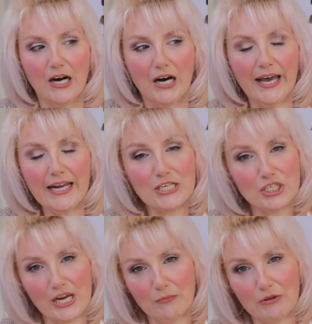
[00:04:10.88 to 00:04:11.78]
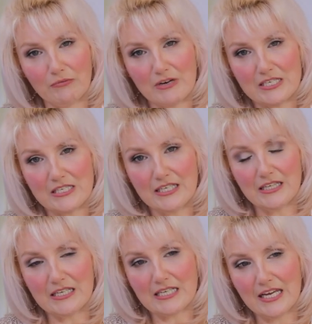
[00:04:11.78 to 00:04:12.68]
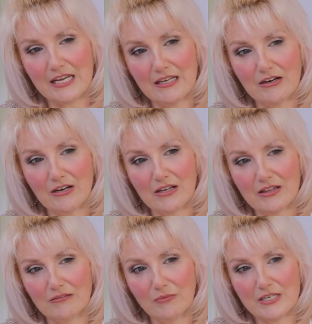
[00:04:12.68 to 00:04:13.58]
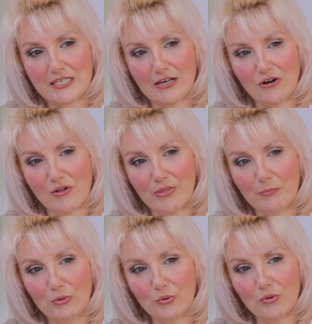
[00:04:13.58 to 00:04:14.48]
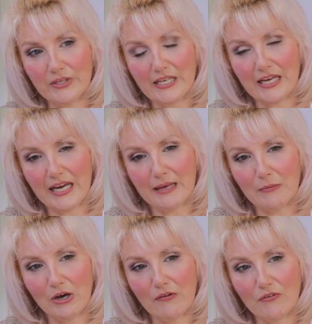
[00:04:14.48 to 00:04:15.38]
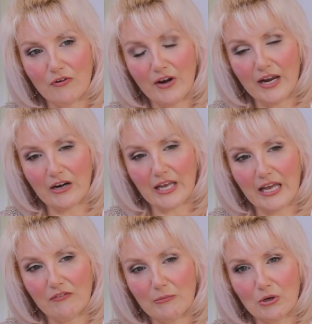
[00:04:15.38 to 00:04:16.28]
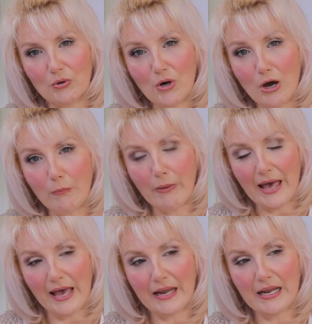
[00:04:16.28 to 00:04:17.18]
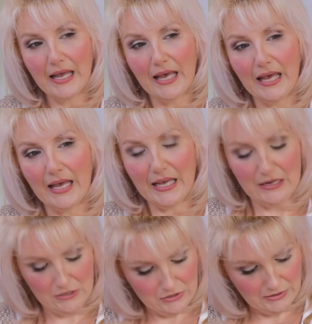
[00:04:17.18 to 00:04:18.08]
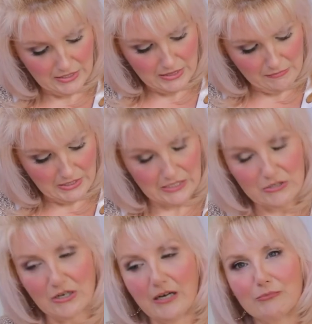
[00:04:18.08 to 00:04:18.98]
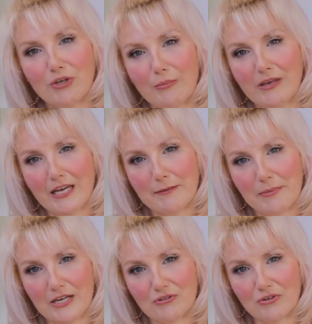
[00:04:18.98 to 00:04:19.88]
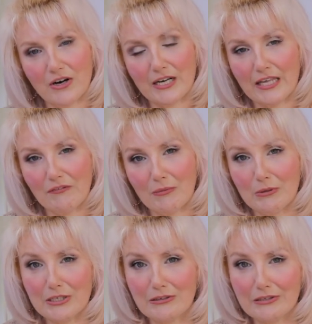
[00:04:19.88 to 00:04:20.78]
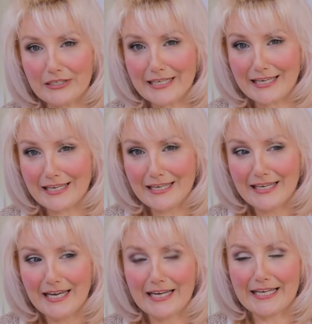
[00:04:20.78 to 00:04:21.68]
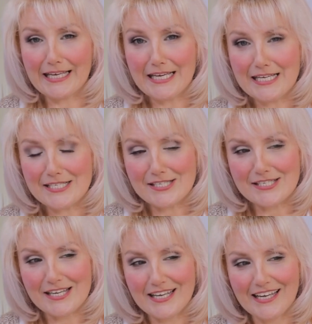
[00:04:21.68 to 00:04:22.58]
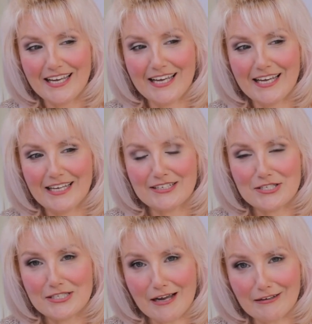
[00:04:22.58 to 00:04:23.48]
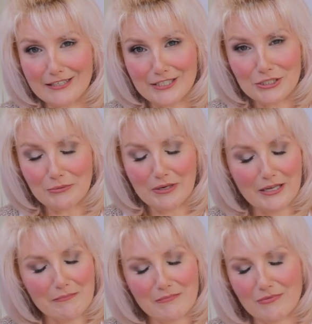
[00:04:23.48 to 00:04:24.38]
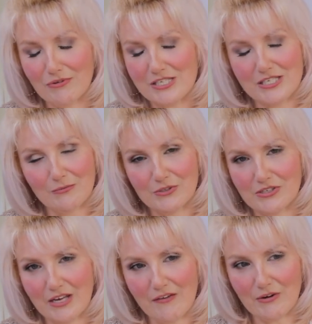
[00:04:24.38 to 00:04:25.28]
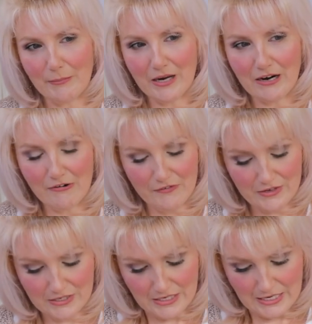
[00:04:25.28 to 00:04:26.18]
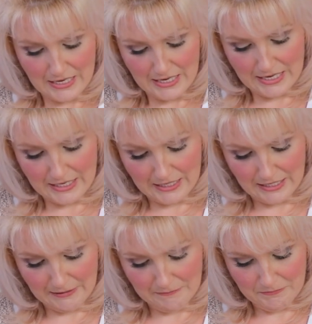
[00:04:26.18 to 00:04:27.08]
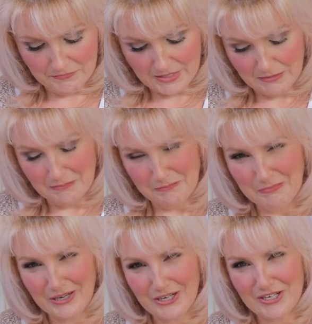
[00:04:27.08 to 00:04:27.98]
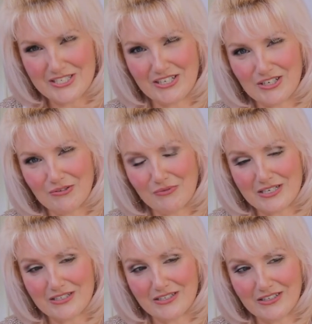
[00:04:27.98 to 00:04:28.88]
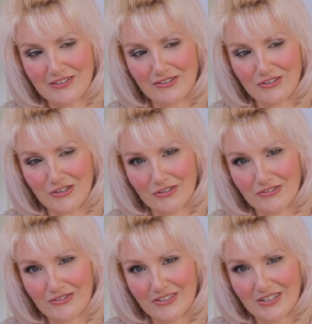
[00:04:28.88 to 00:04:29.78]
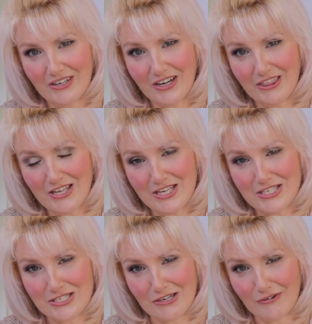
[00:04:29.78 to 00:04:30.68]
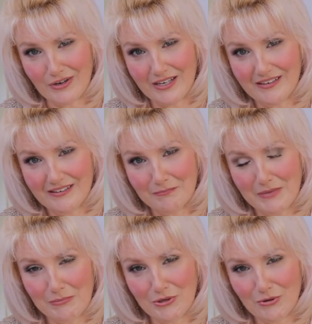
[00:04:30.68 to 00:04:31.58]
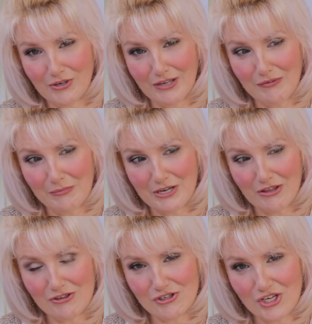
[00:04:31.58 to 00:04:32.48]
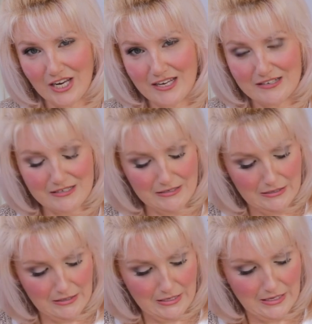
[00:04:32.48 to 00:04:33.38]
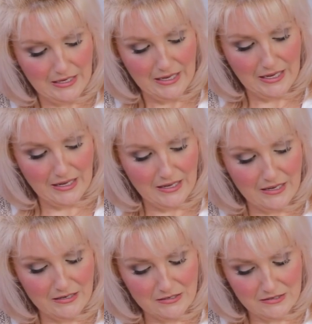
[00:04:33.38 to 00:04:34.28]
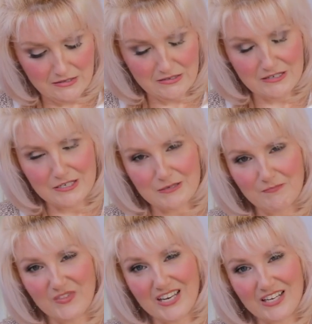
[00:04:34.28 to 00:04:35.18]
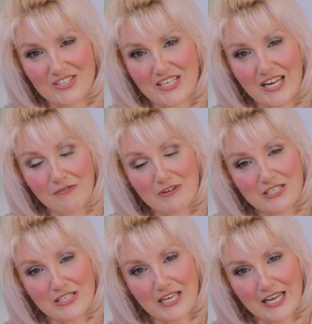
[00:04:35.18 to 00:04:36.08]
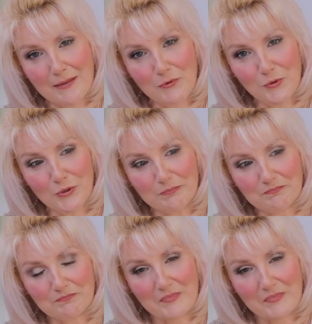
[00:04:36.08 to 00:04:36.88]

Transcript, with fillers: I had a chat with Rusty one day I got in the pool and he came over and I gave him a good old pat, and in the meantime Dobby had been trying to give him a little lick and a kiss and snuggle into him. Rusty wasn't having a bar of it, but I said to Rusty, you know, I think he's sorry, maybe you could give him another chance. And the next day Rusty came good.